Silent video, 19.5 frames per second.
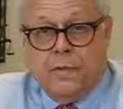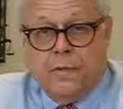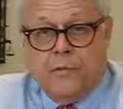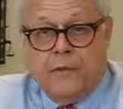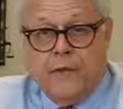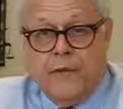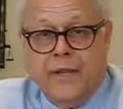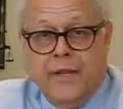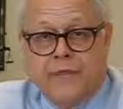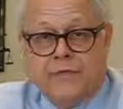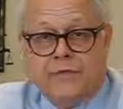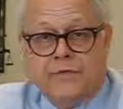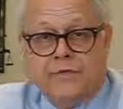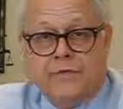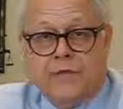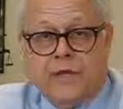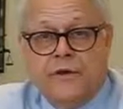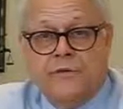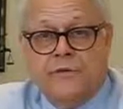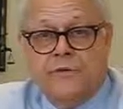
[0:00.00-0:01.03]
But get
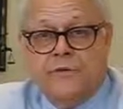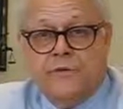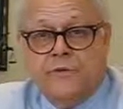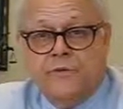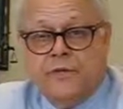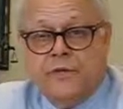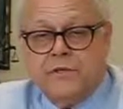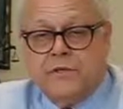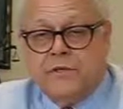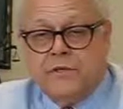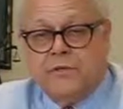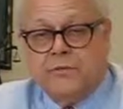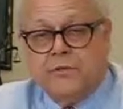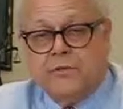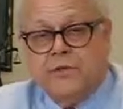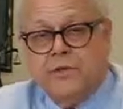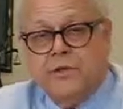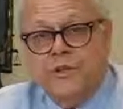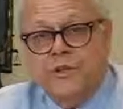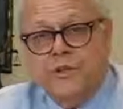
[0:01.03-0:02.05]
yourself some distance
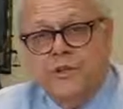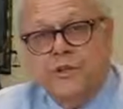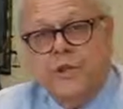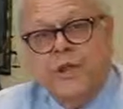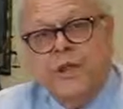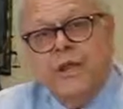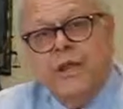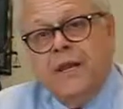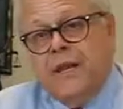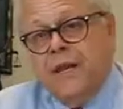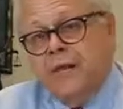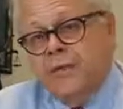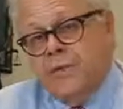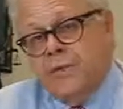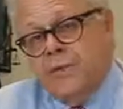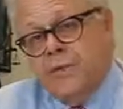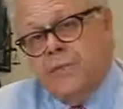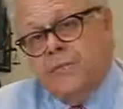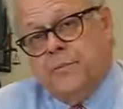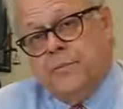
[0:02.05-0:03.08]
between you and any other
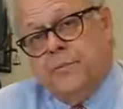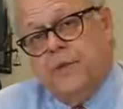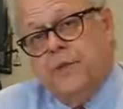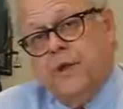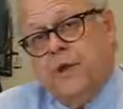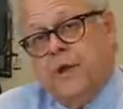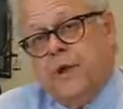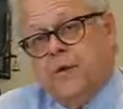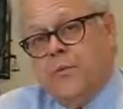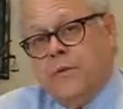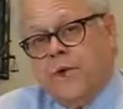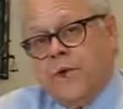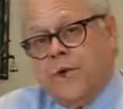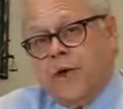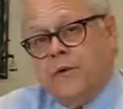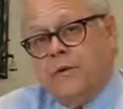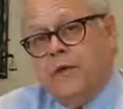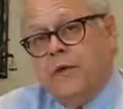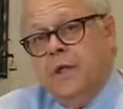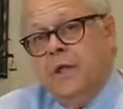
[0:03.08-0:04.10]
people
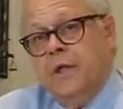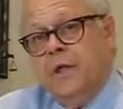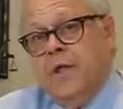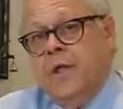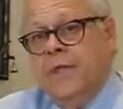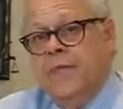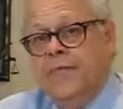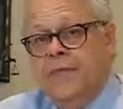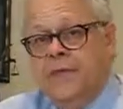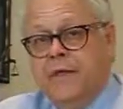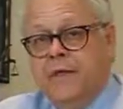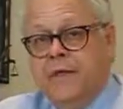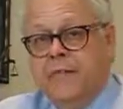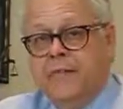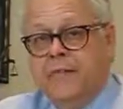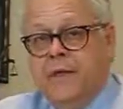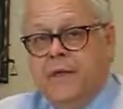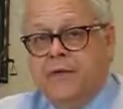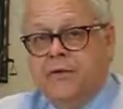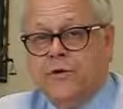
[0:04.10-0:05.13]
around, and then
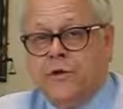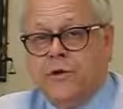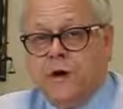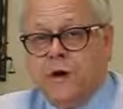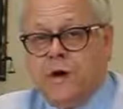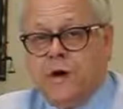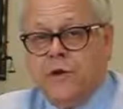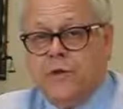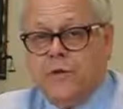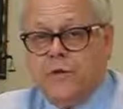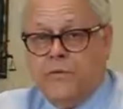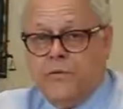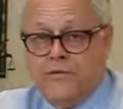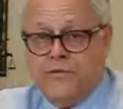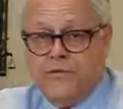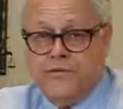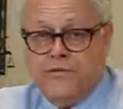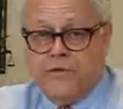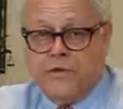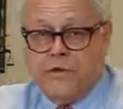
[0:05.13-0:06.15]
make your call or
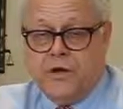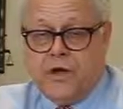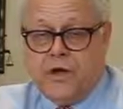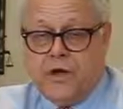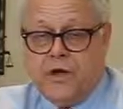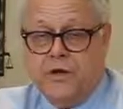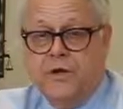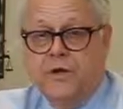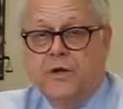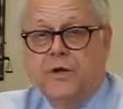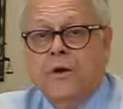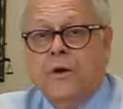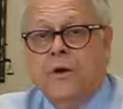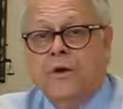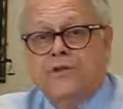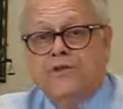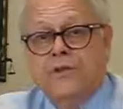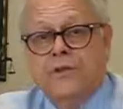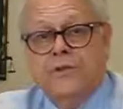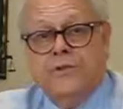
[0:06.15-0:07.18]
receive your call
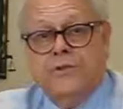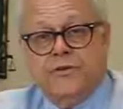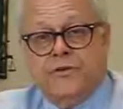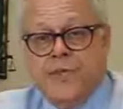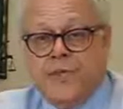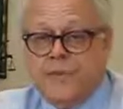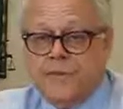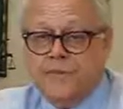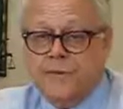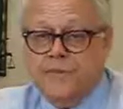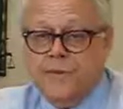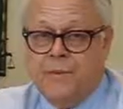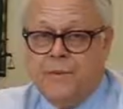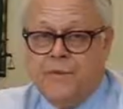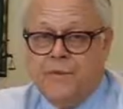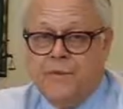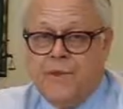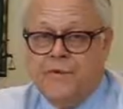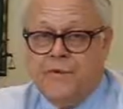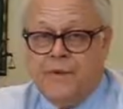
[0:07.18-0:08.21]
or send your text, and be
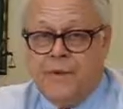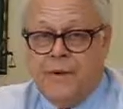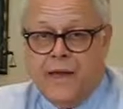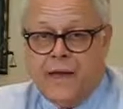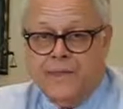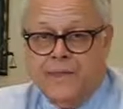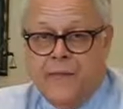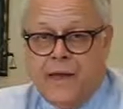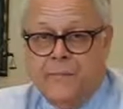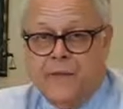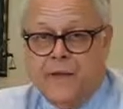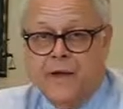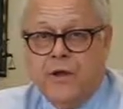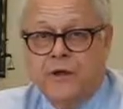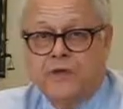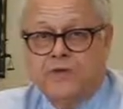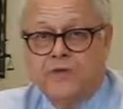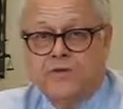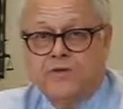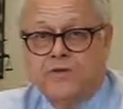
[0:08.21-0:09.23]
brief about that
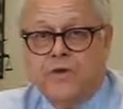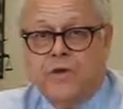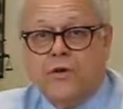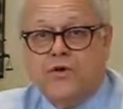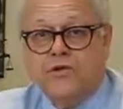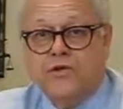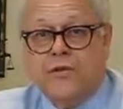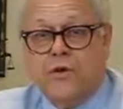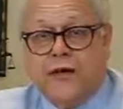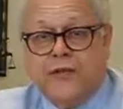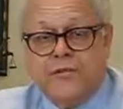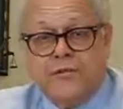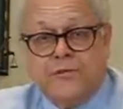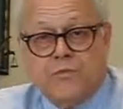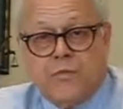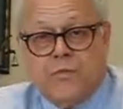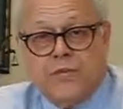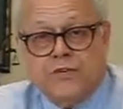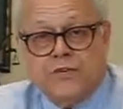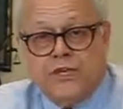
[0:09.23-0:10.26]
because the jurors do not
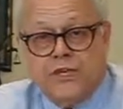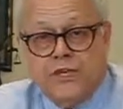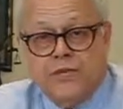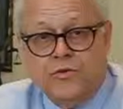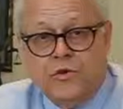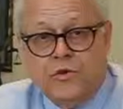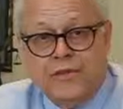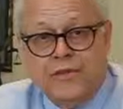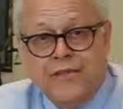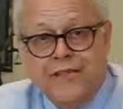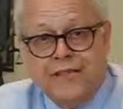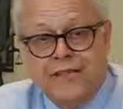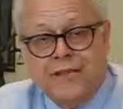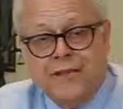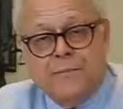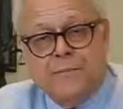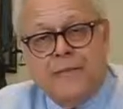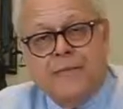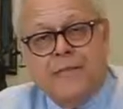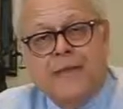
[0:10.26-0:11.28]
want to see you doing
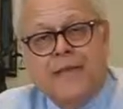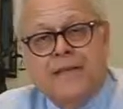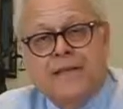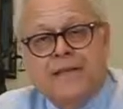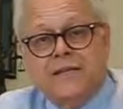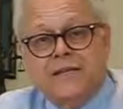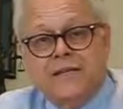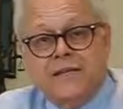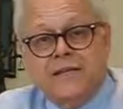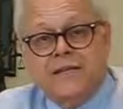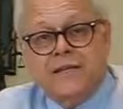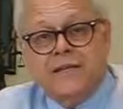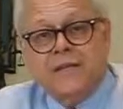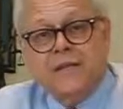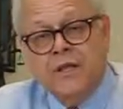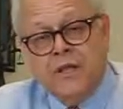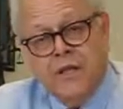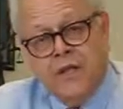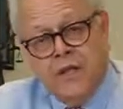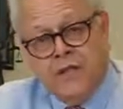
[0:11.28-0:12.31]
anything but paying
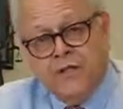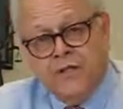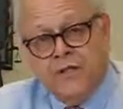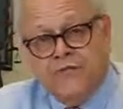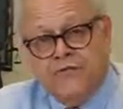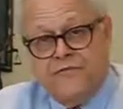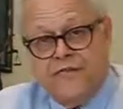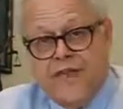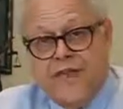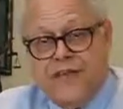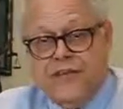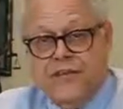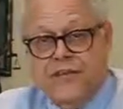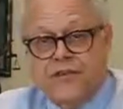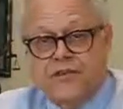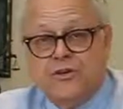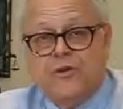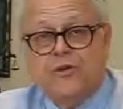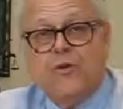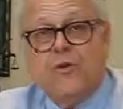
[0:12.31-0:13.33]
attention to the fact
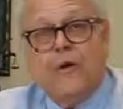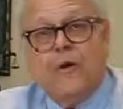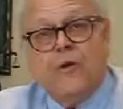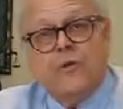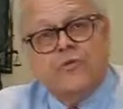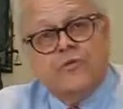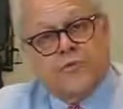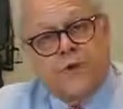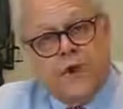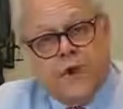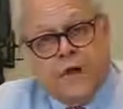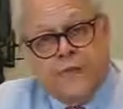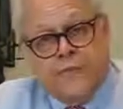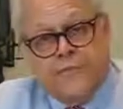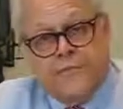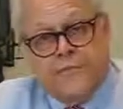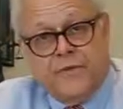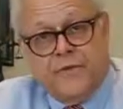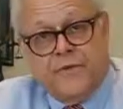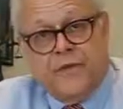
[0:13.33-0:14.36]
that you are on
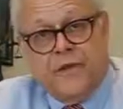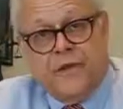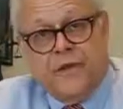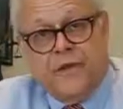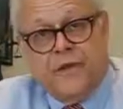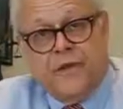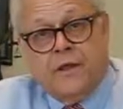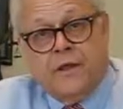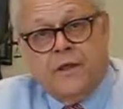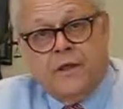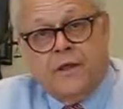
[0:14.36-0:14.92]
trial. Okay?